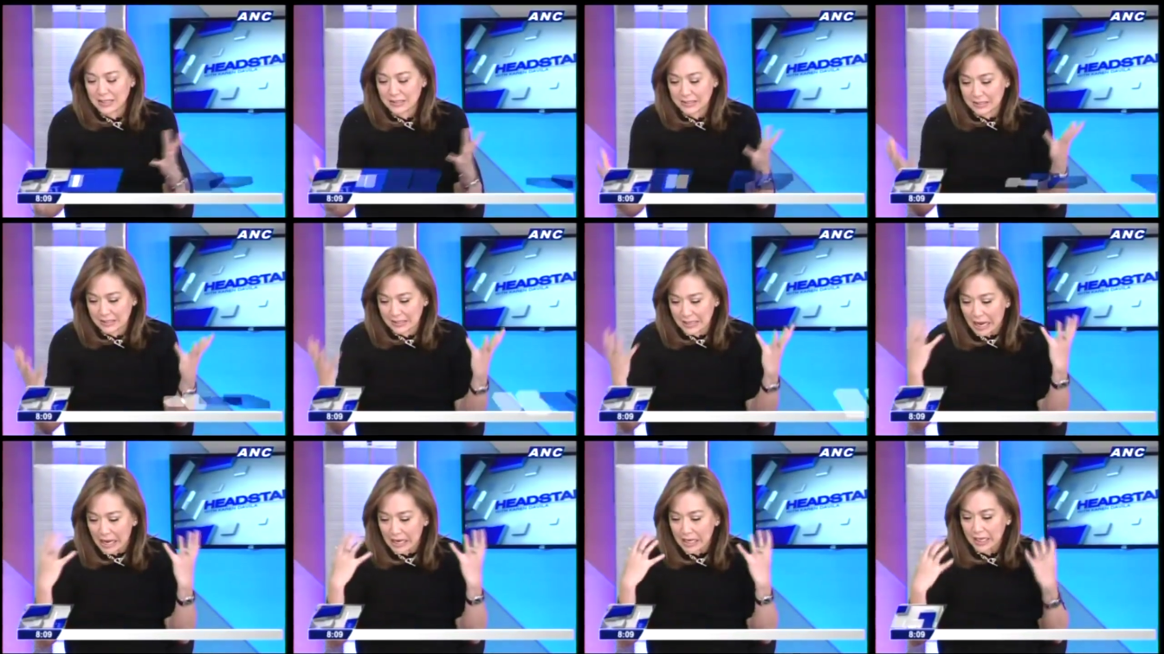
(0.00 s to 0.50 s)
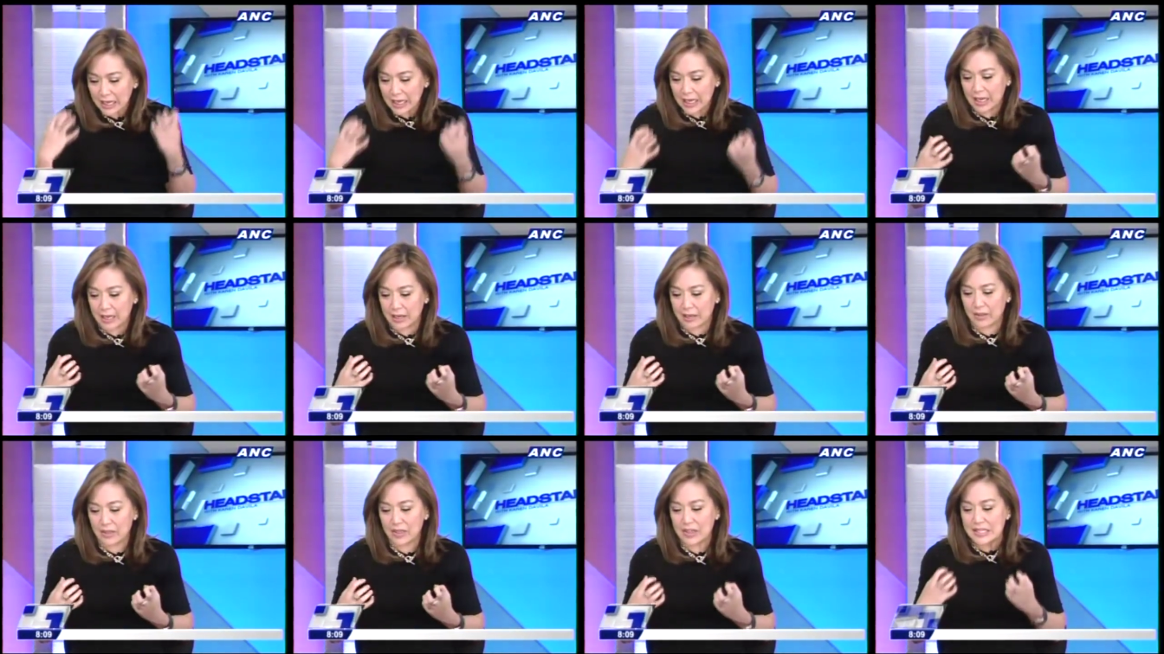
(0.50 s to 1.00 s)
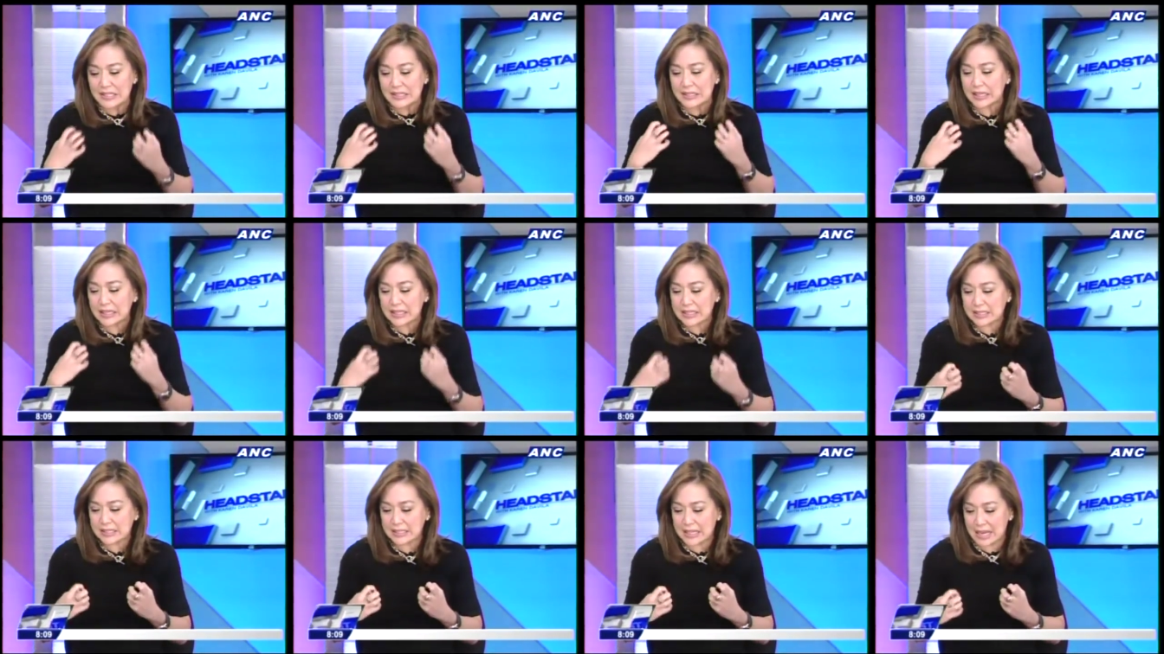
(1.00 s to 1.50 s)
sunk in the
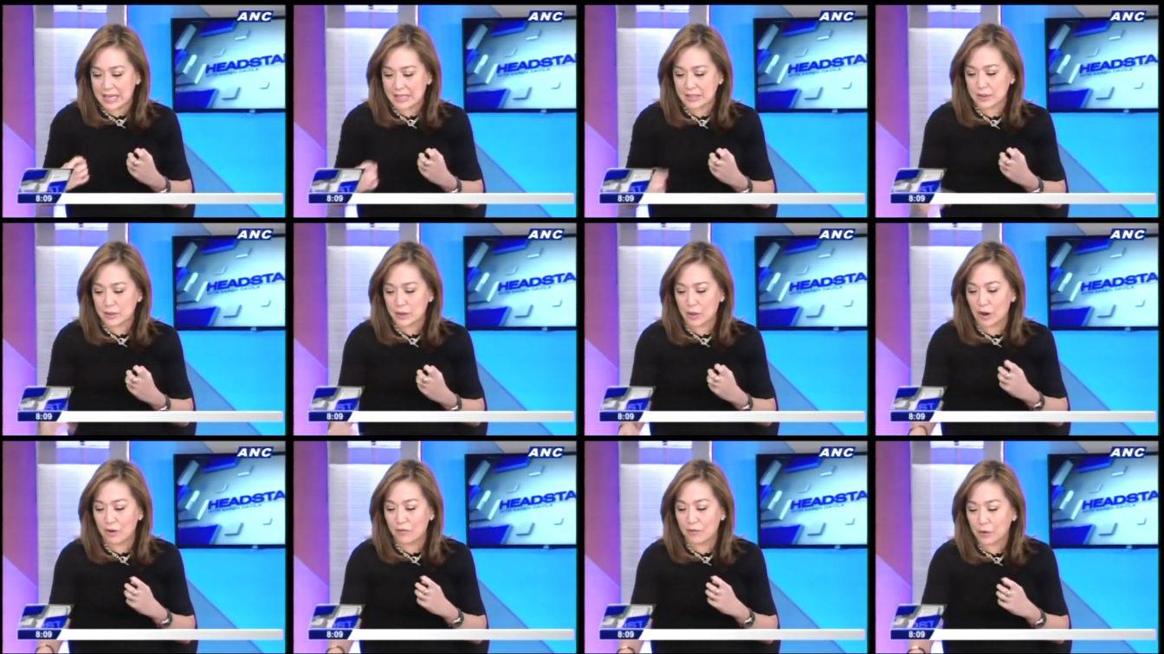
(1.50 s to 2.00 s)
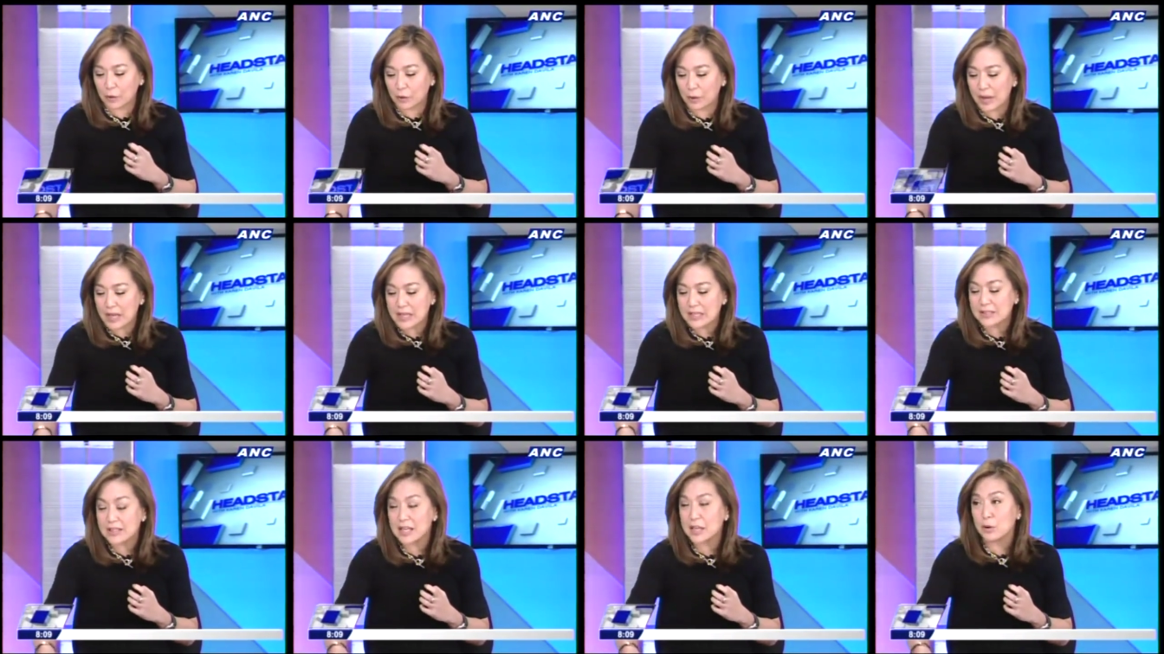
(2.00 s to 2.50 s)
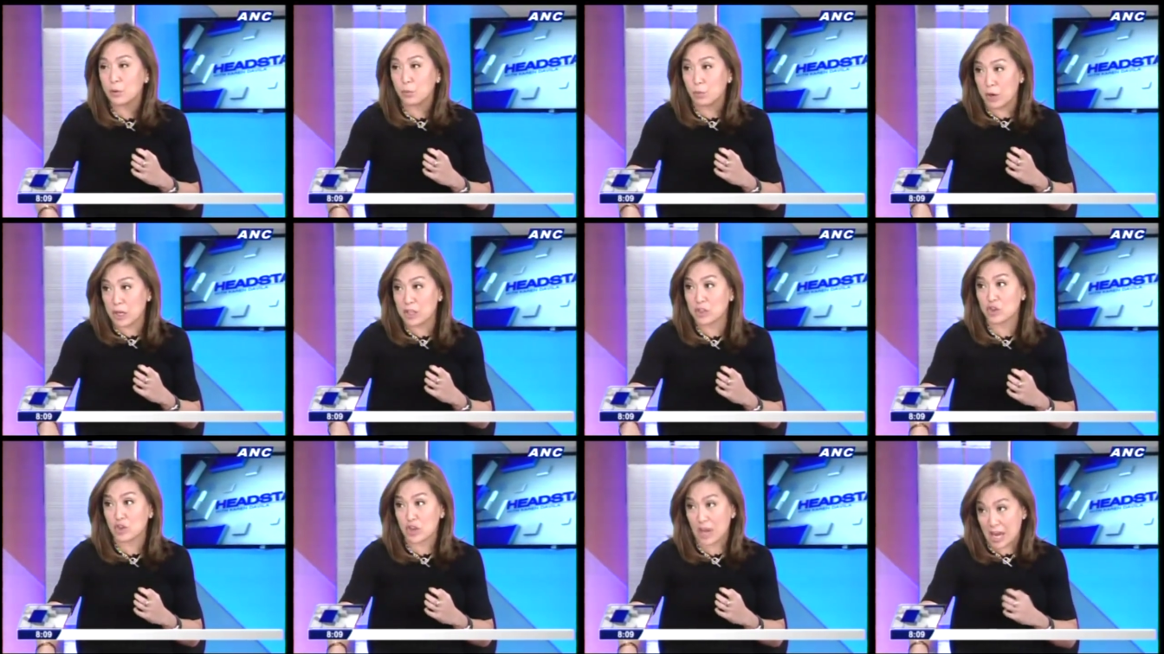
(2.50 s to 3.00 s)
success of Crazy
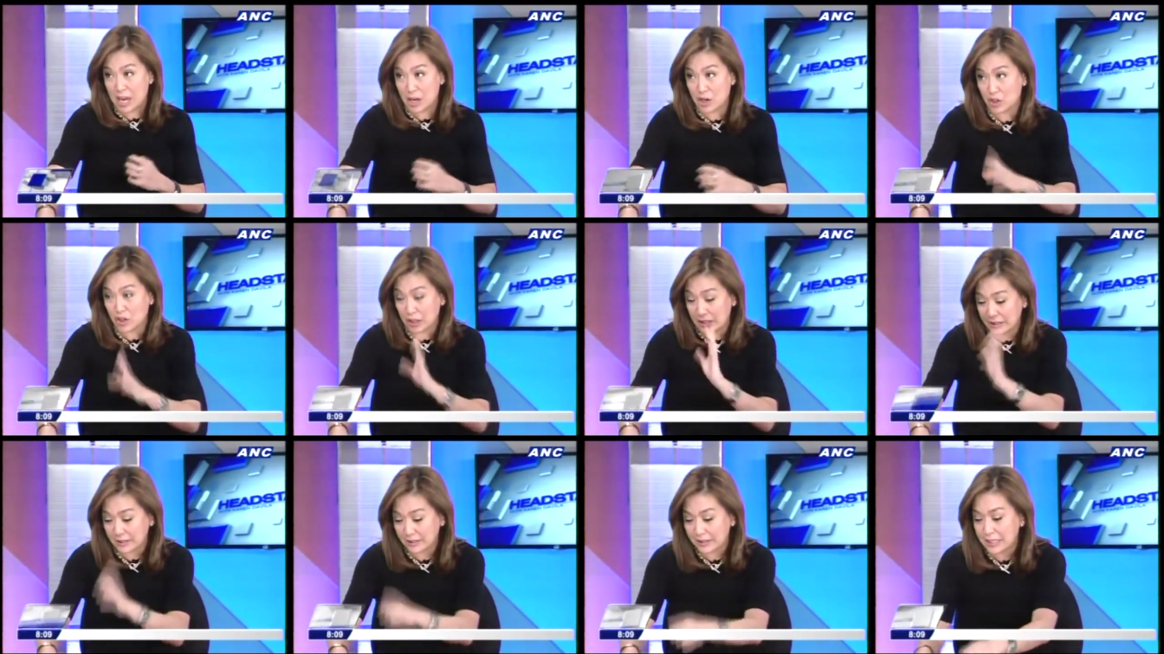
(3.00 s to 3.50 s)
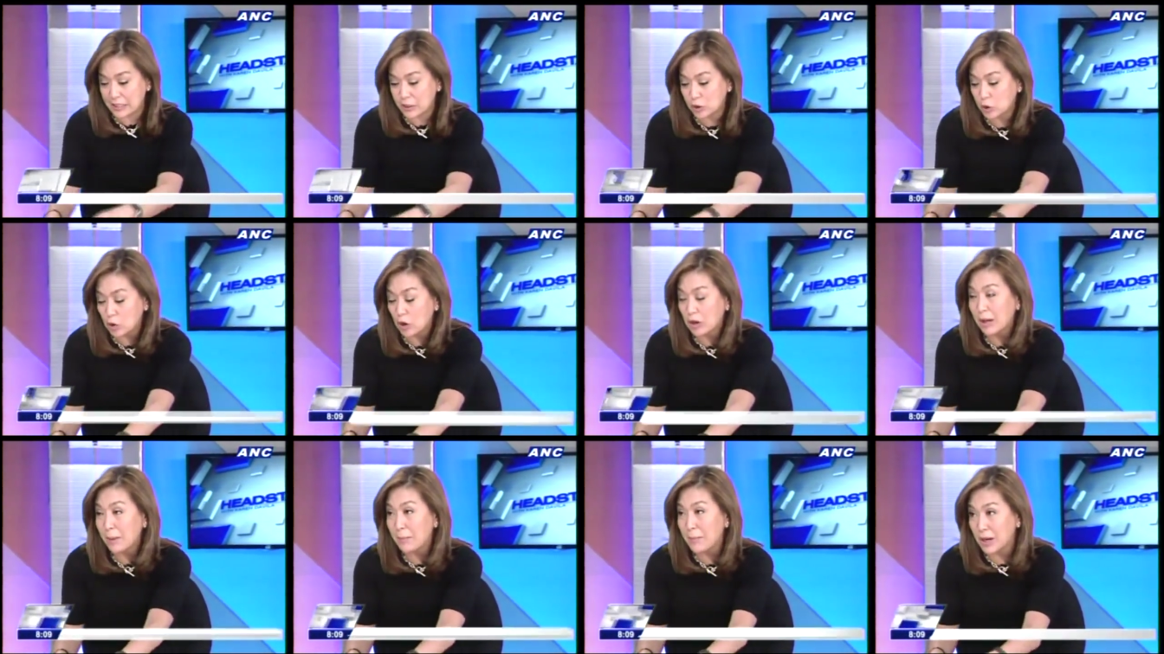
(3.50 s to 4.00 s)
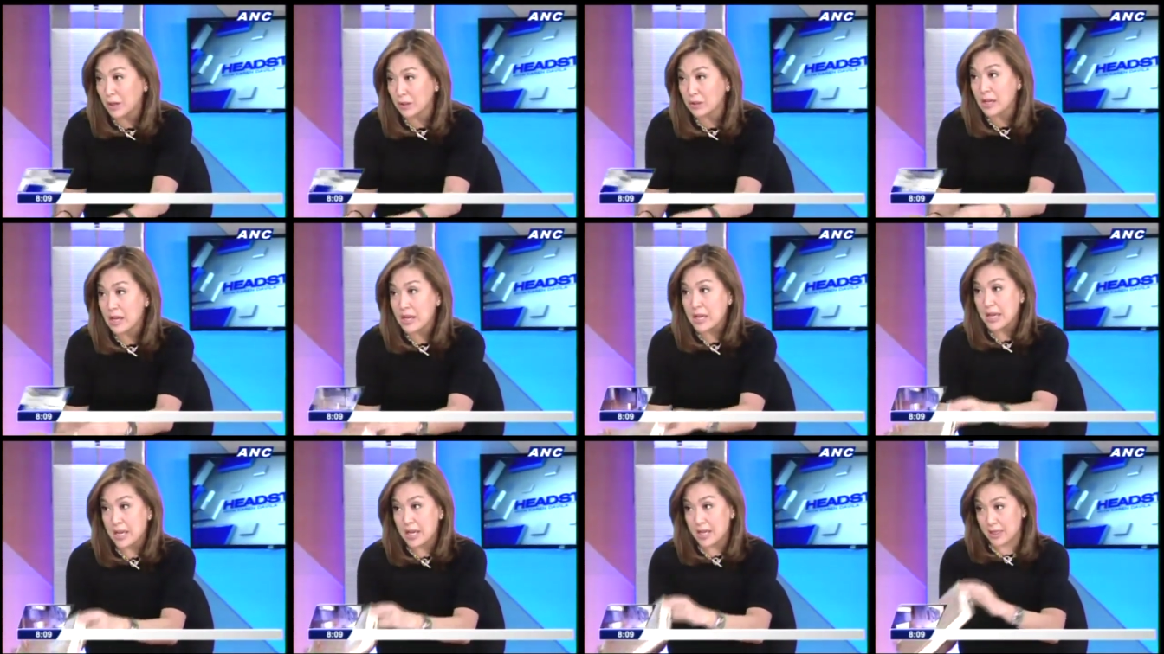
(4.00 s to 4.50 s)
Rich Asians? Let's talk about
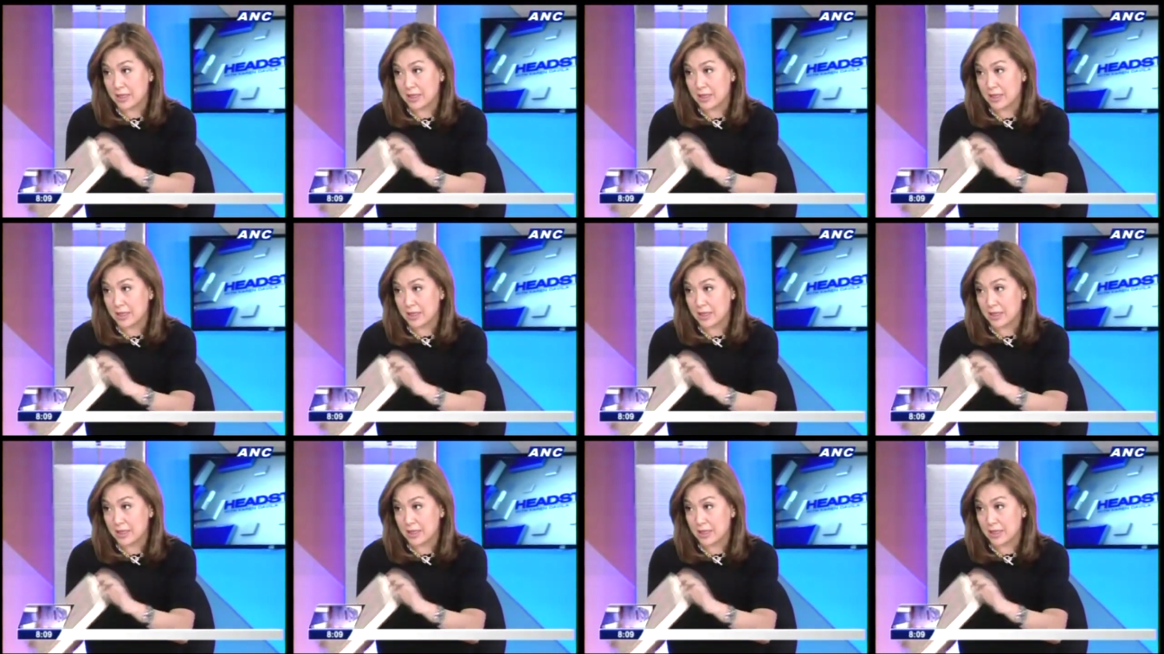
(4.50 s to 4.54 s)
yeah.